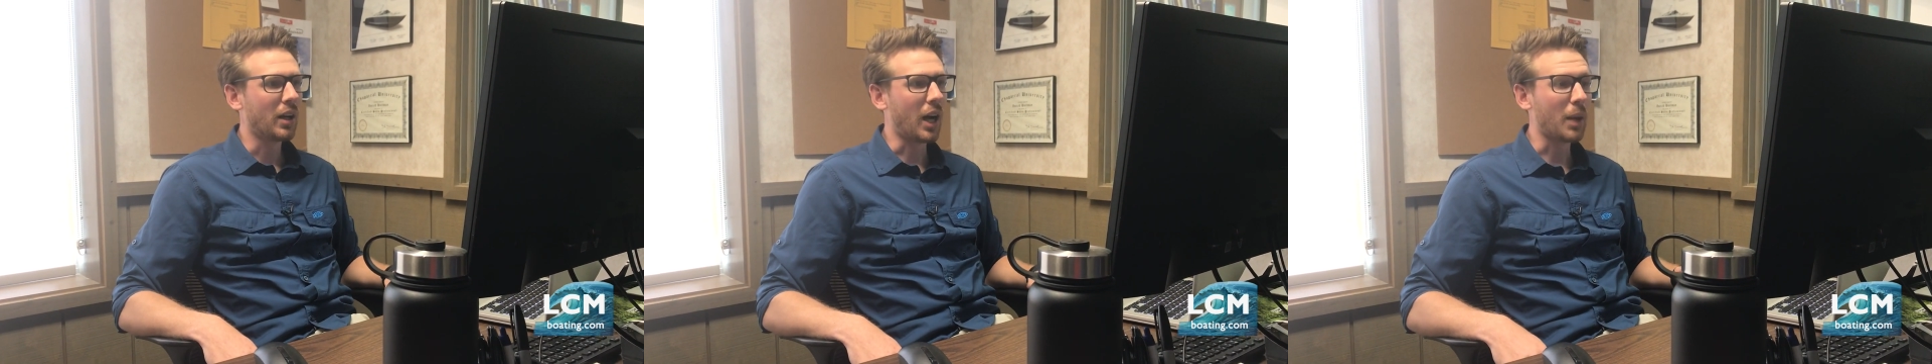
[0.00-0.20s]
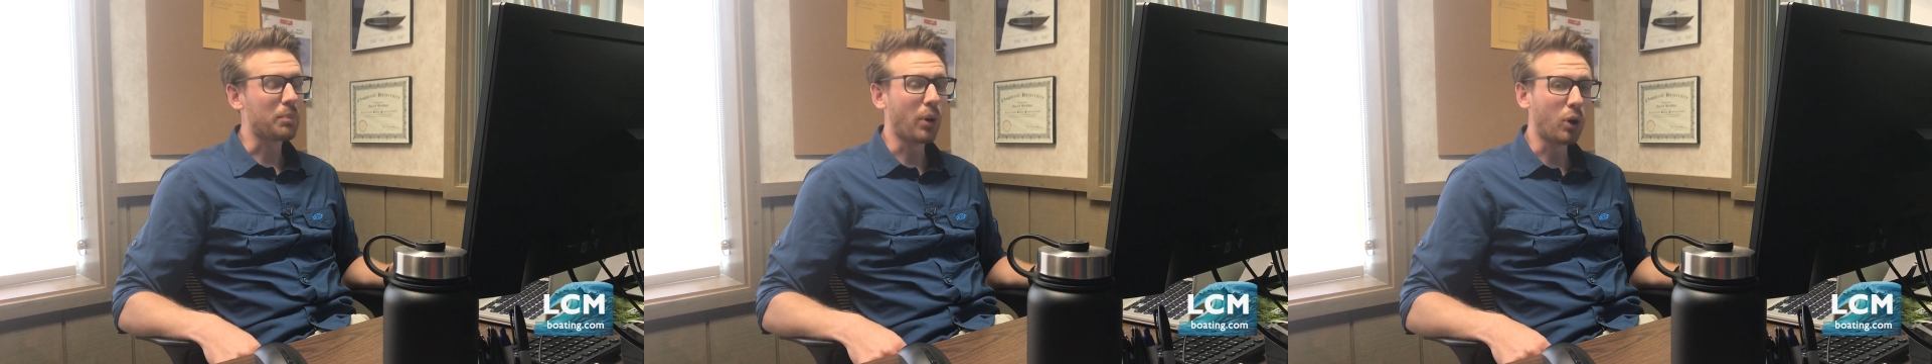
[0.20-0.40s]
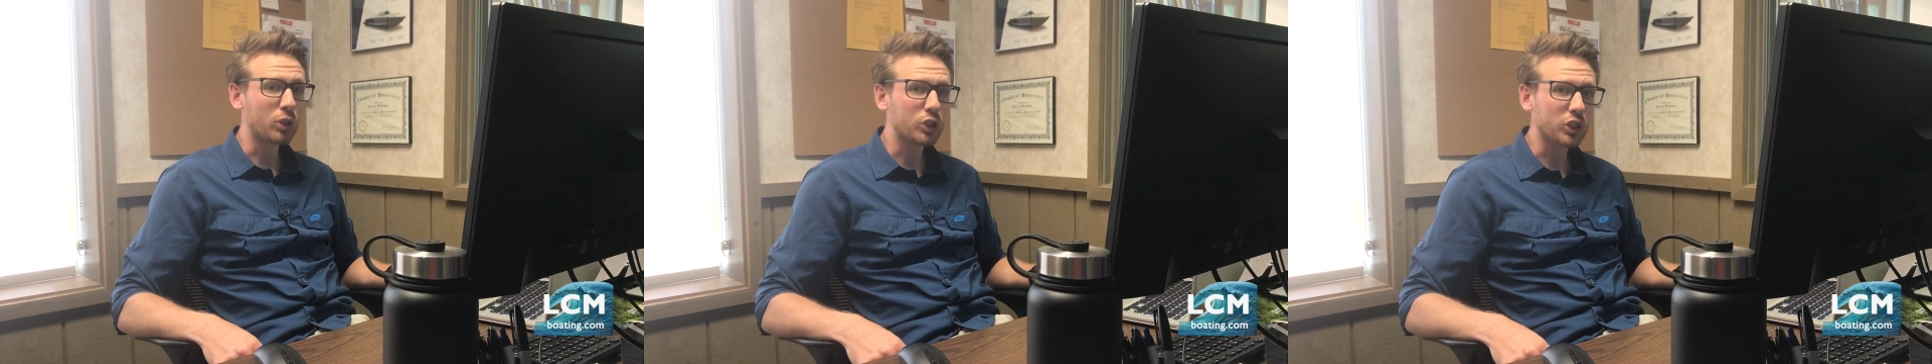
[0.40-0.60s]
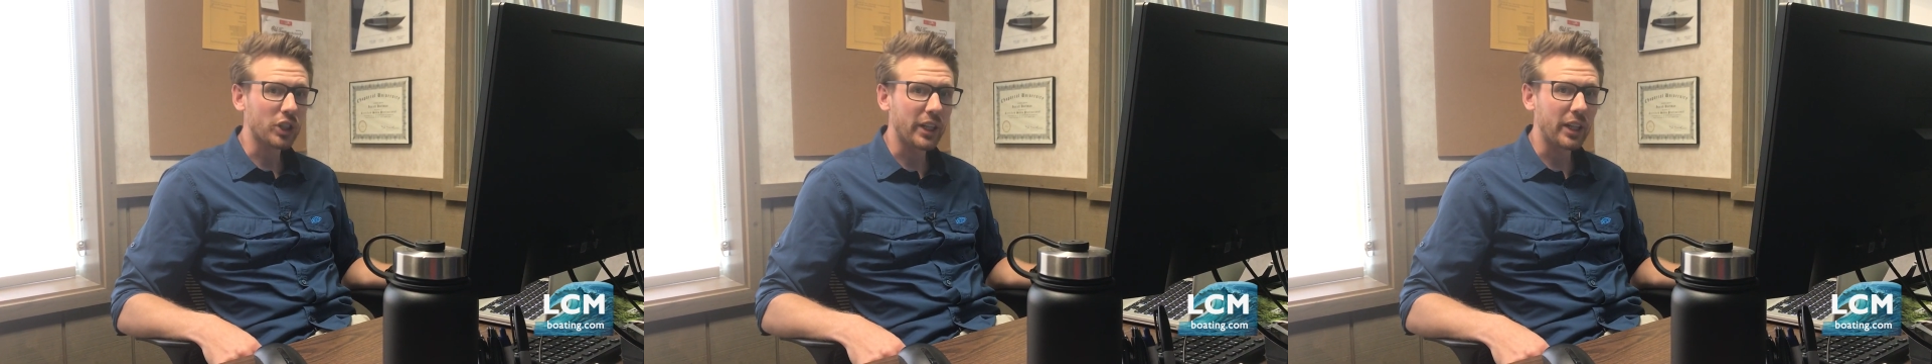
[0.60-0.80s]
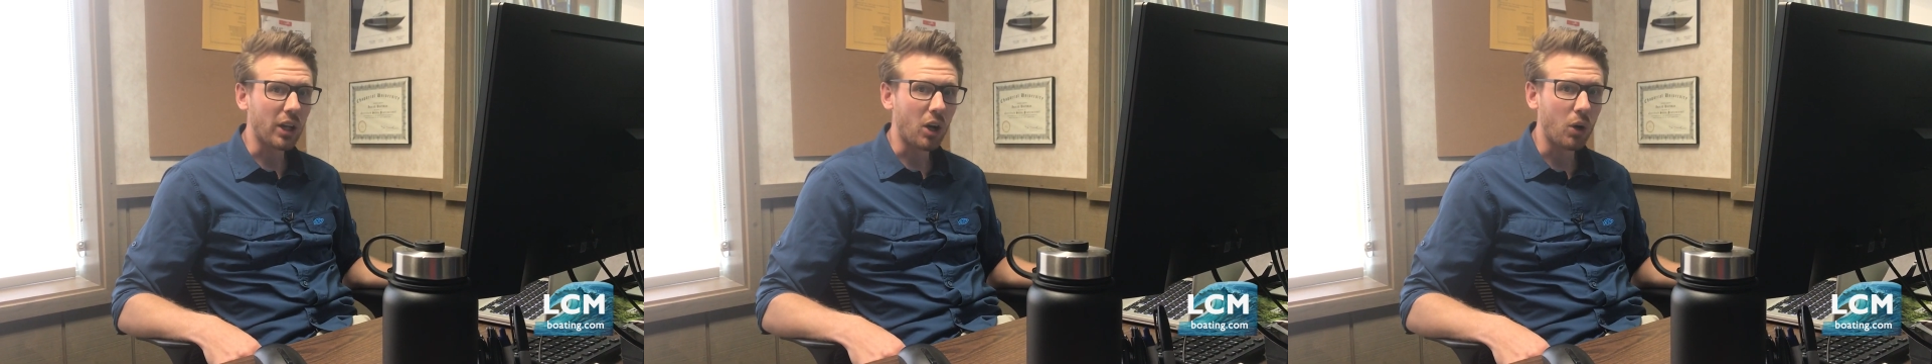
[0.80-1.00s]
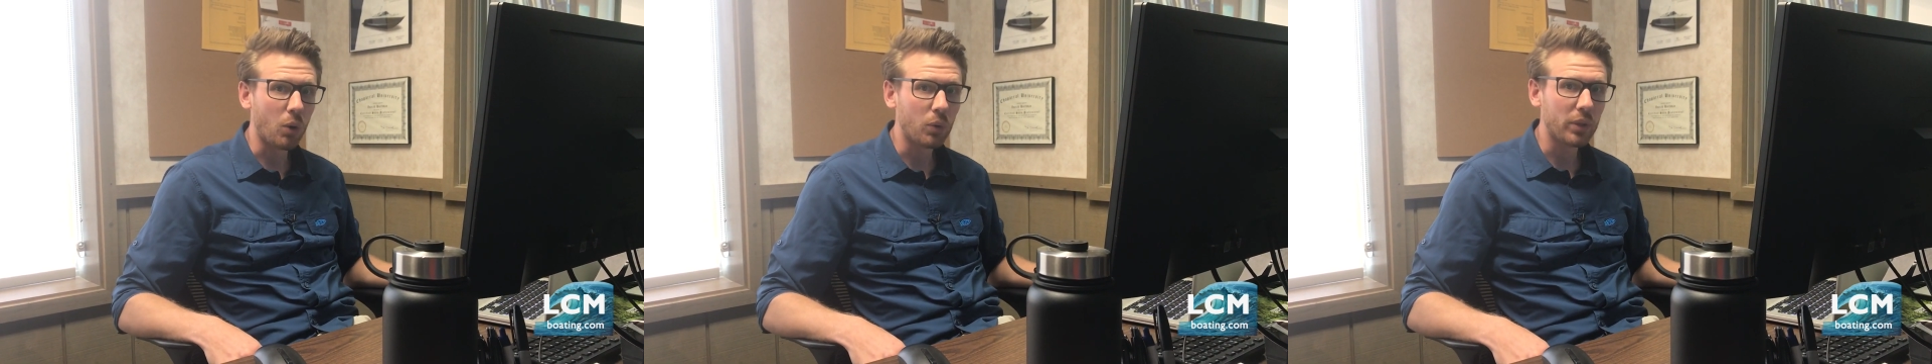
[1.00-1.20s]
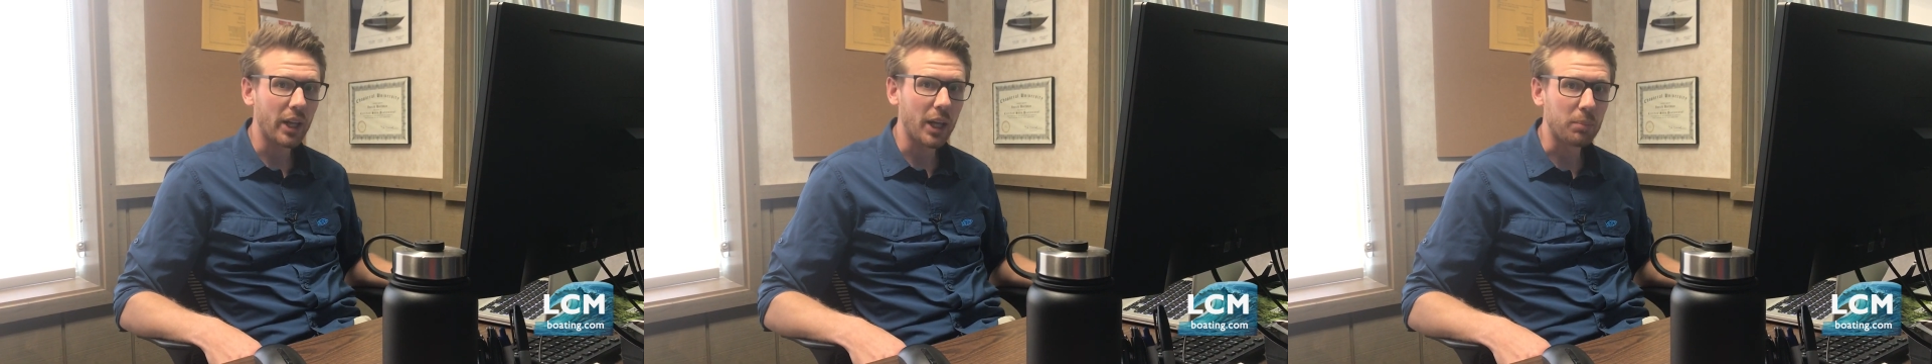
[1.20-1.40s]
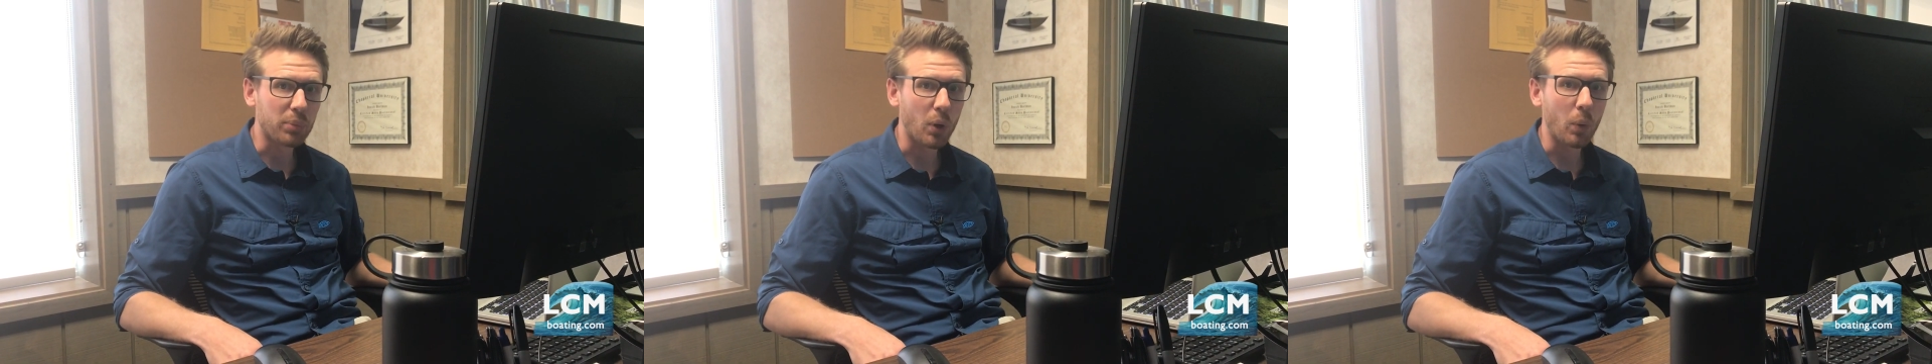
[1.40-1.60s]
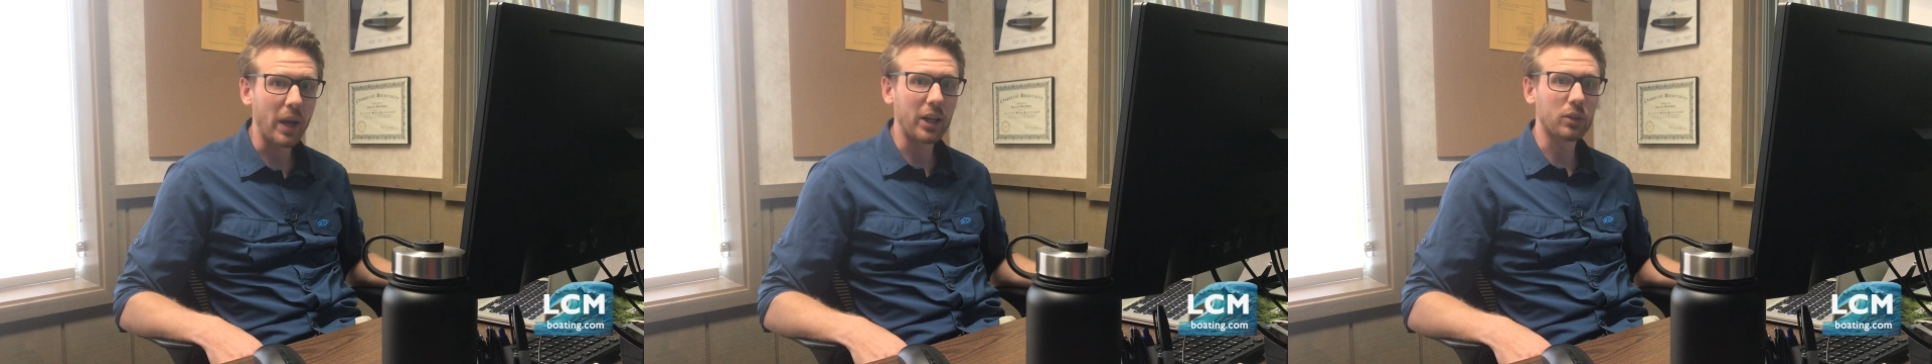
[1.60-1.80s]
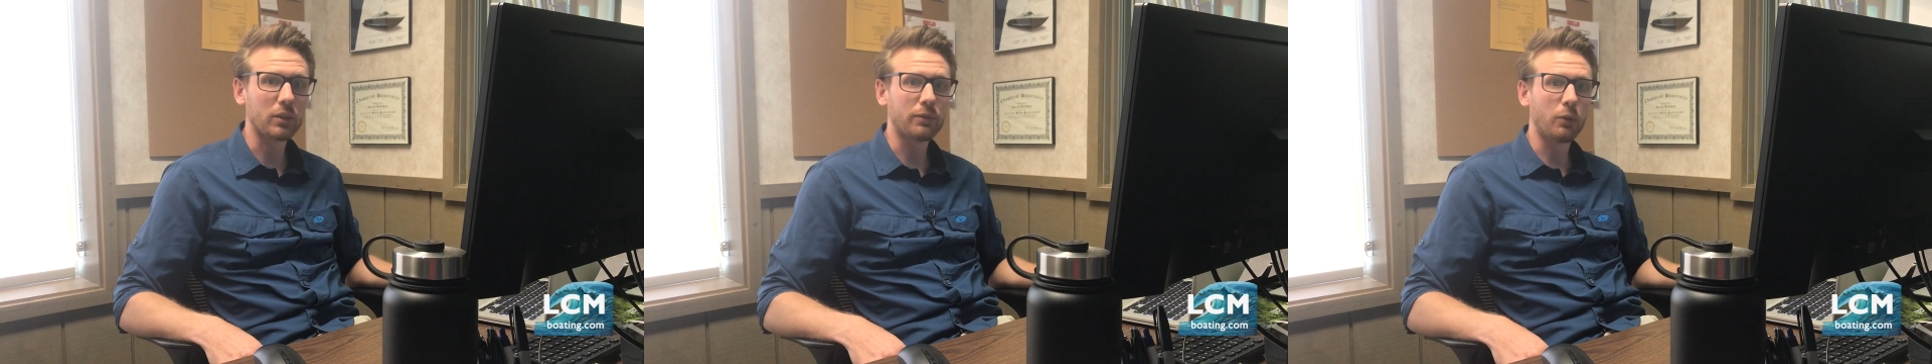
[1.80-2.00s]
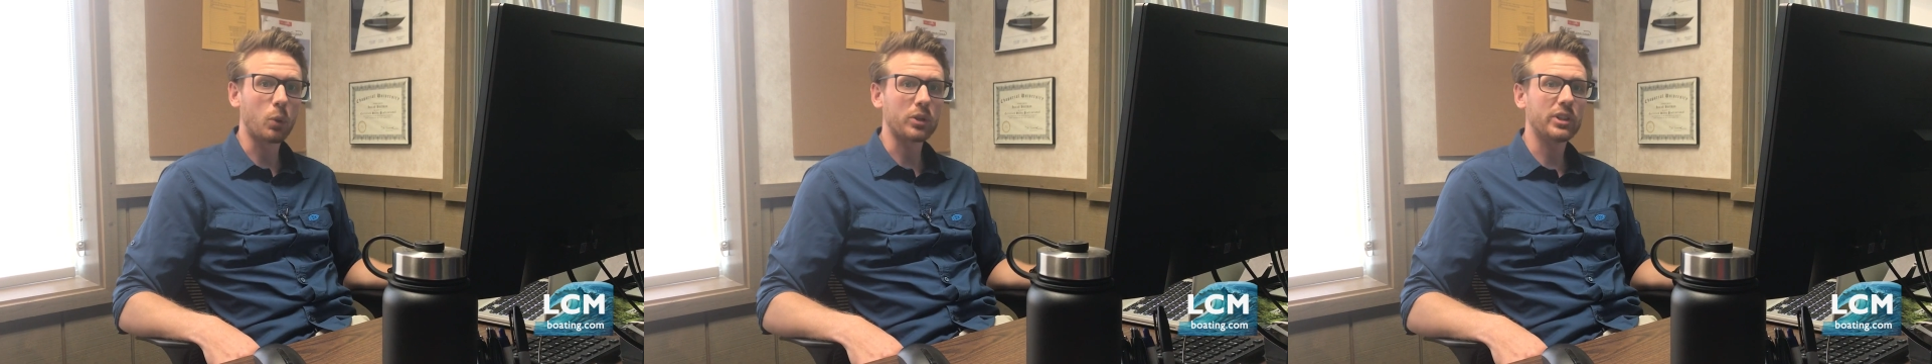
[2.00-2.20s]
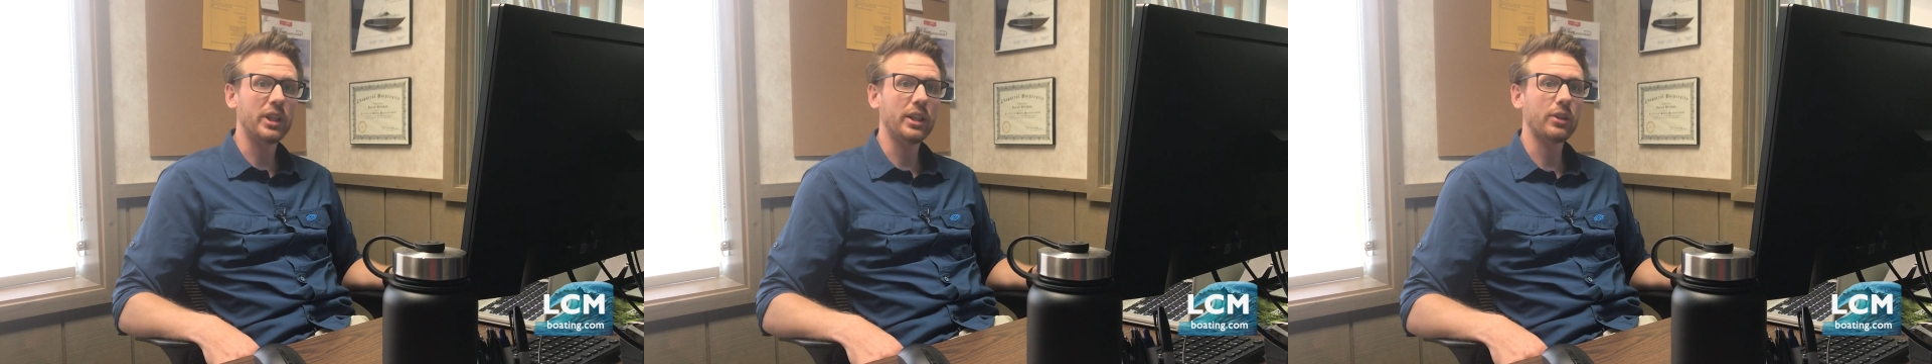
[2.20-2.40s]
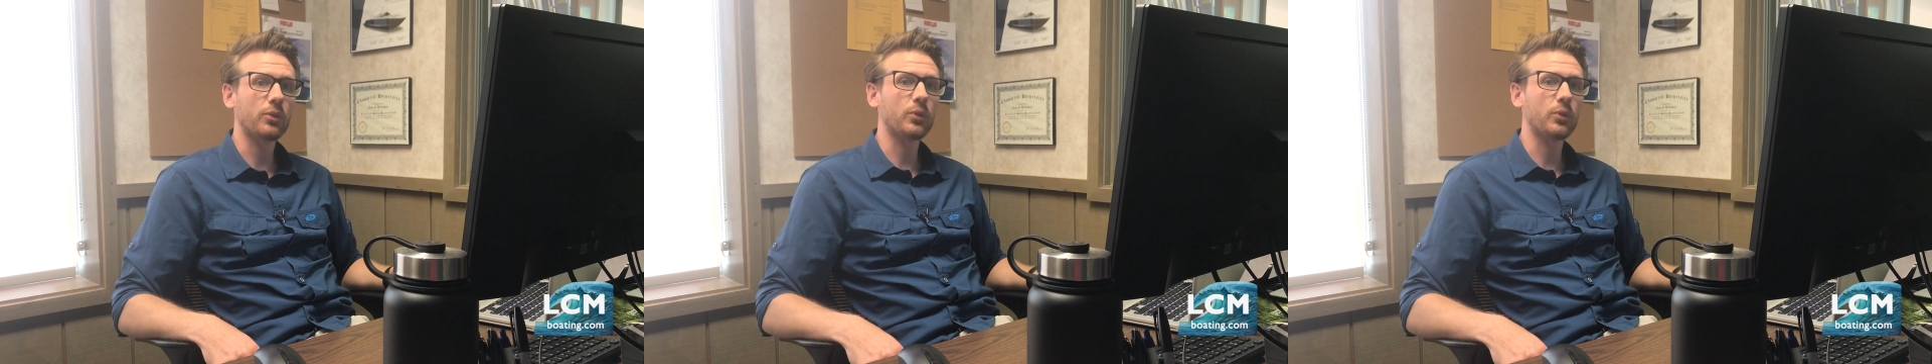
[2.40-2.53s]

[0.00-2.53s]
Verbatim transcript: I personally own a Pro Angler 14